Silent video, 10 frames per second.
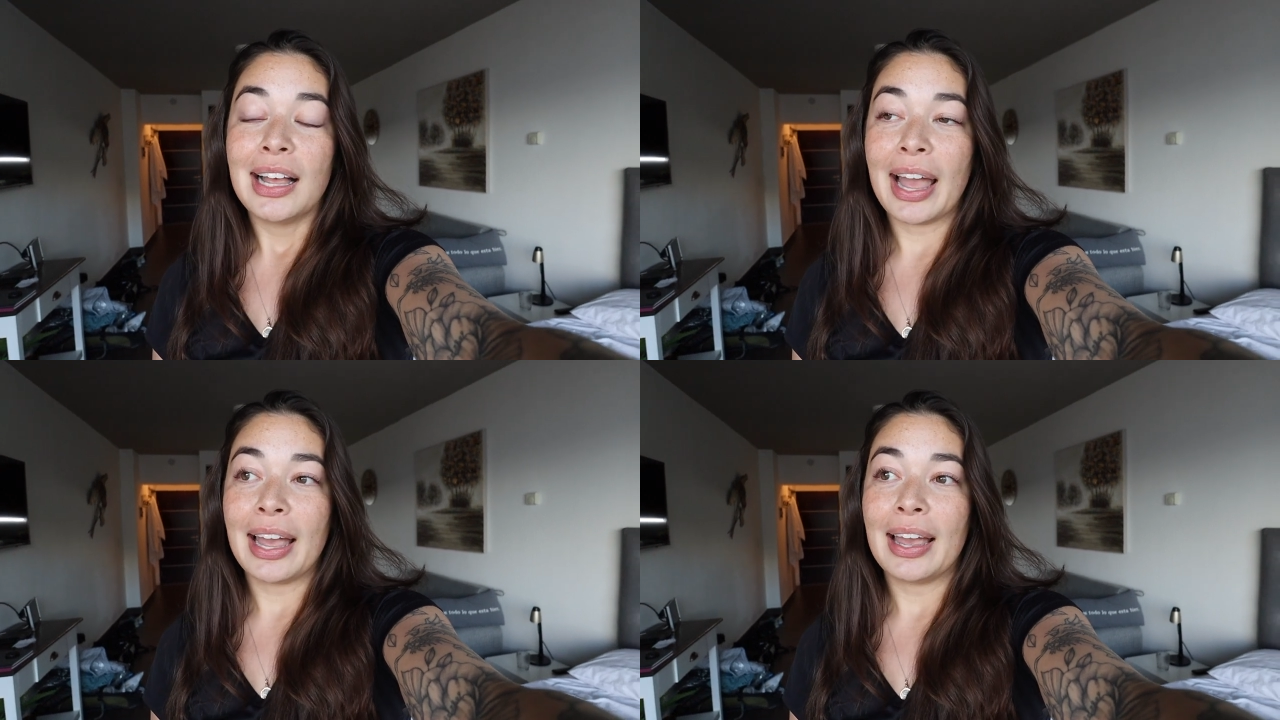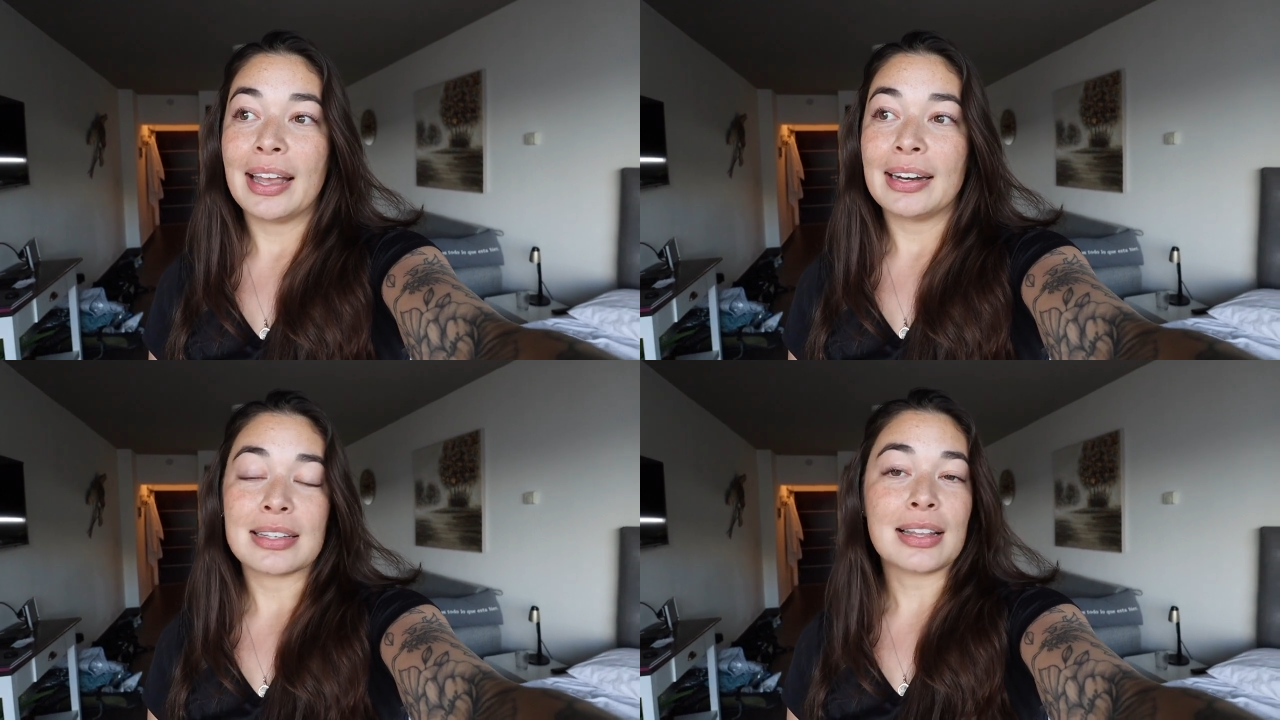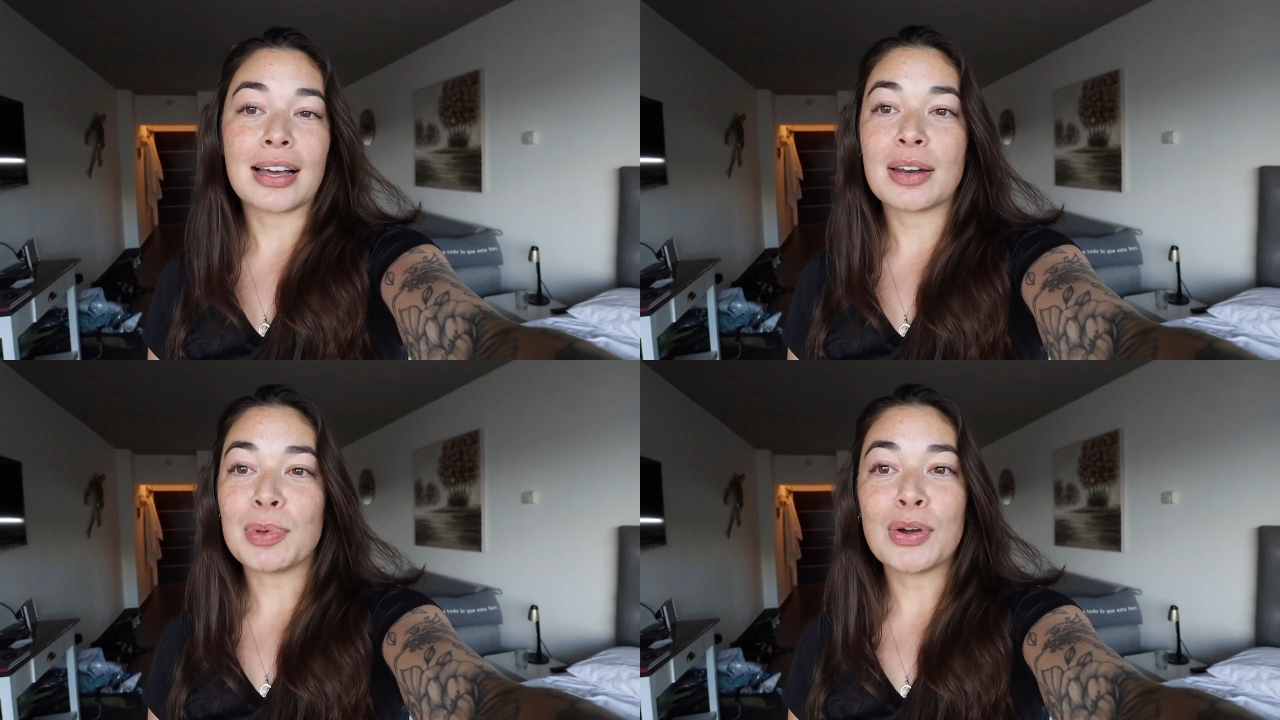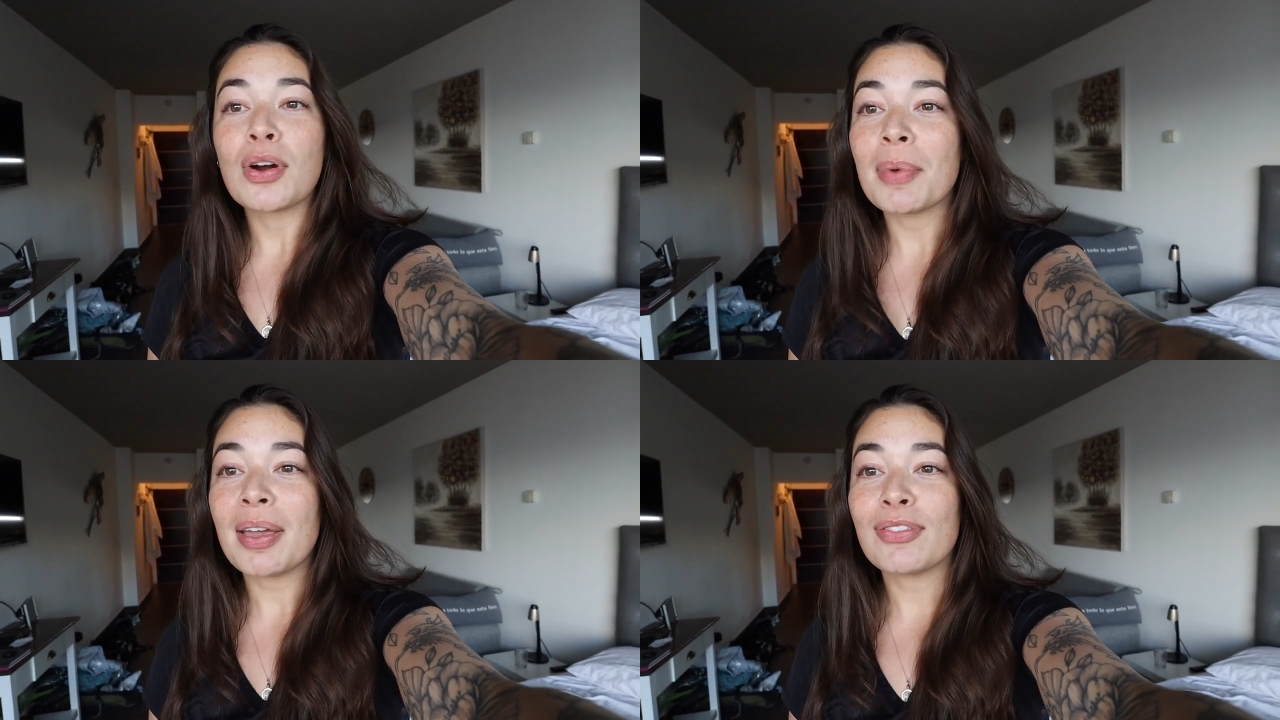and it's not going to be
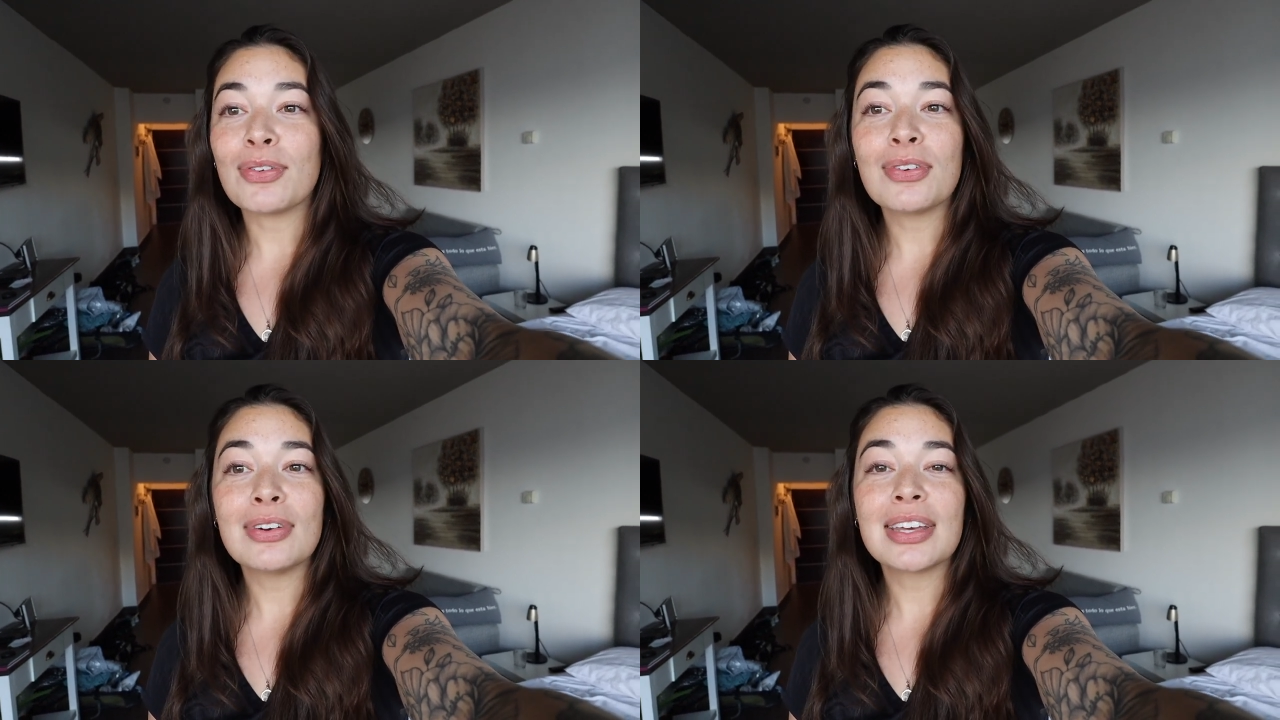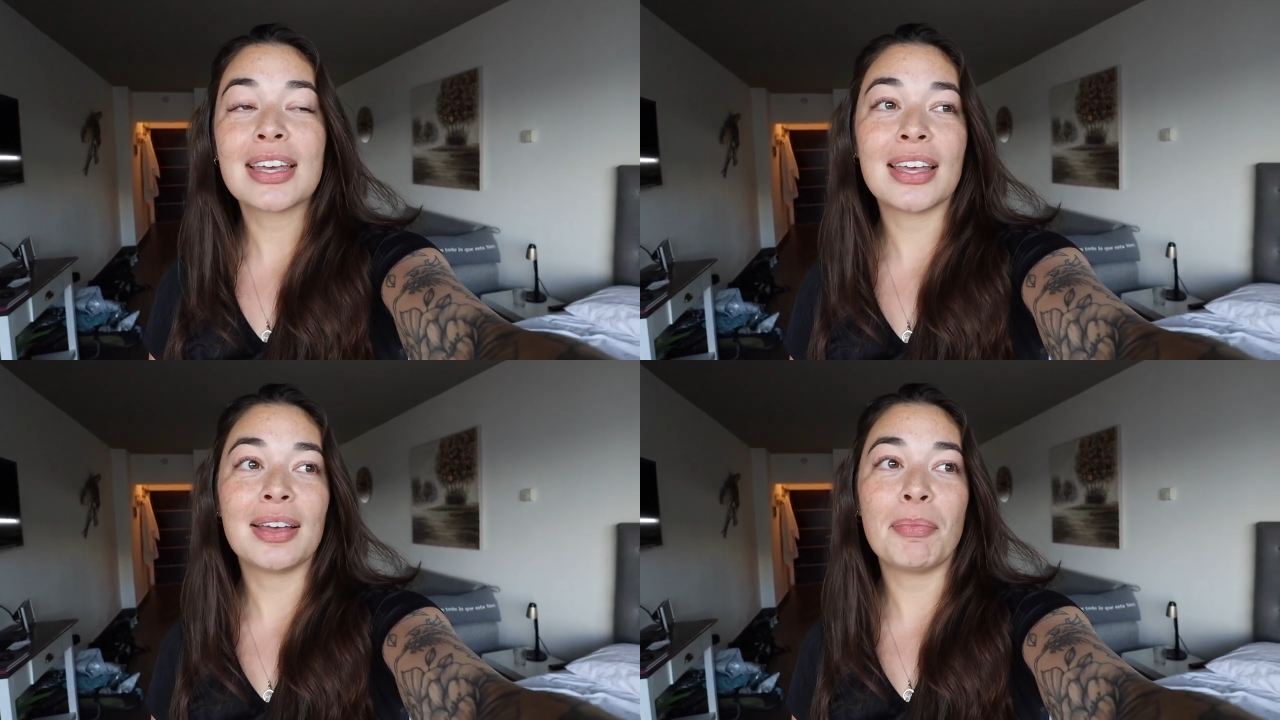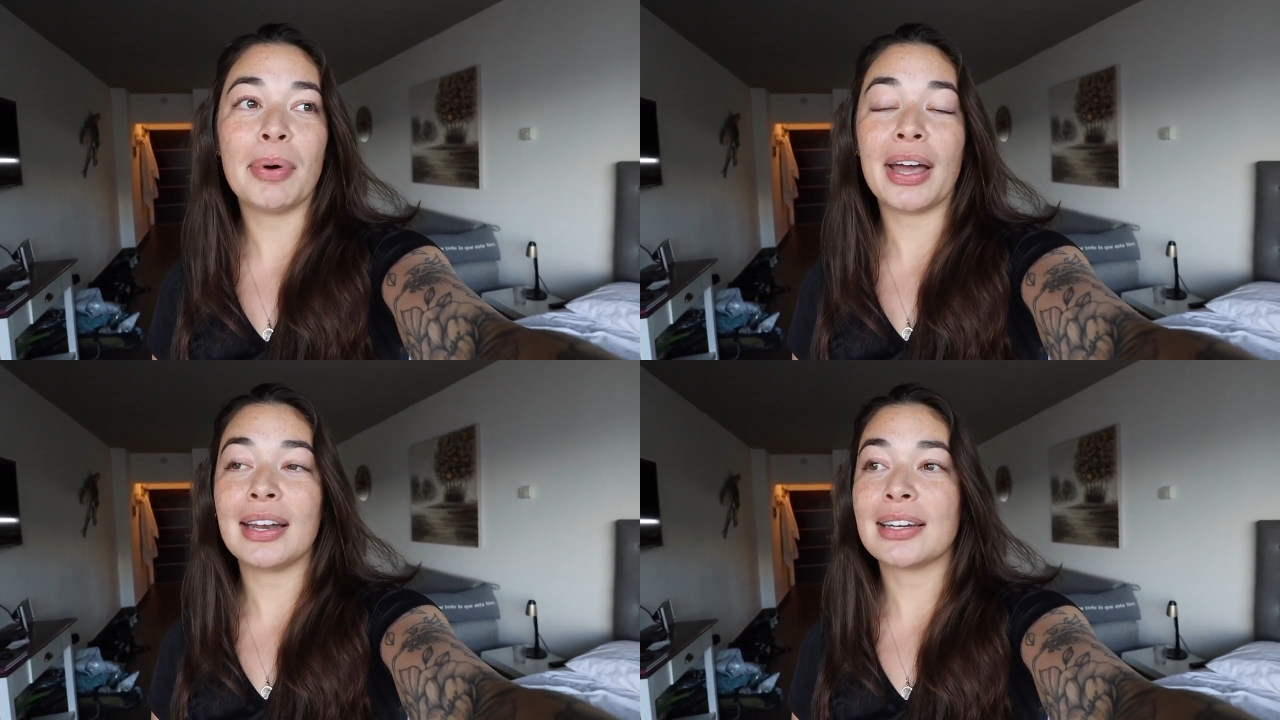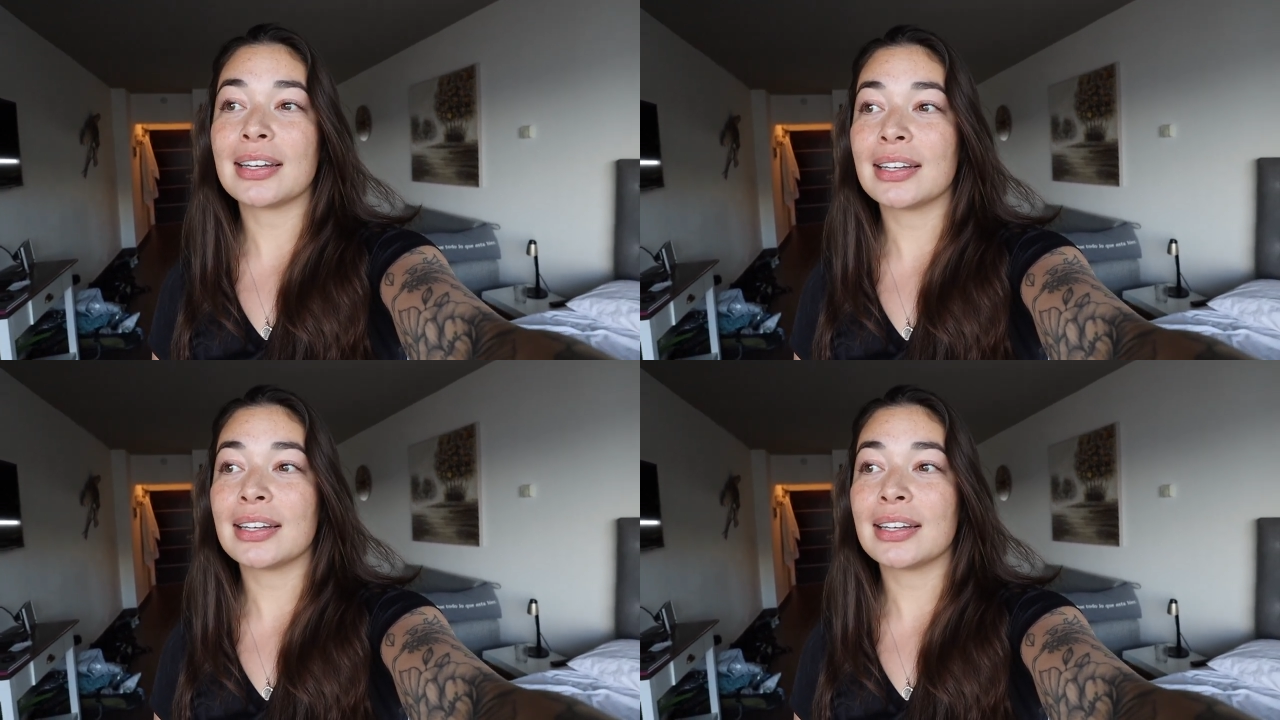gourmet food, but